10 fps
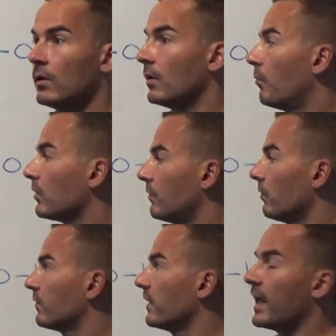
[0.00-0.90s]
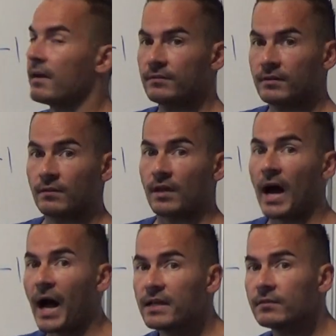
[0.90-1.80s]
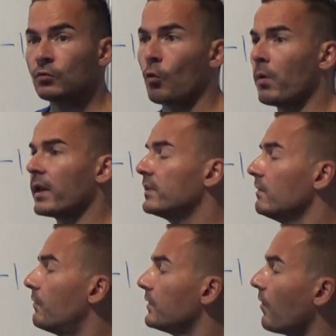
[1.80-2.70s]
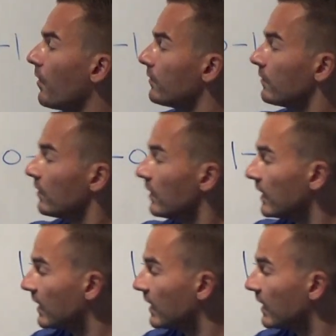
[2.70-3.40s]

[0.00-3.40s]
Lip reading: portfolios that have the highest cumulative returns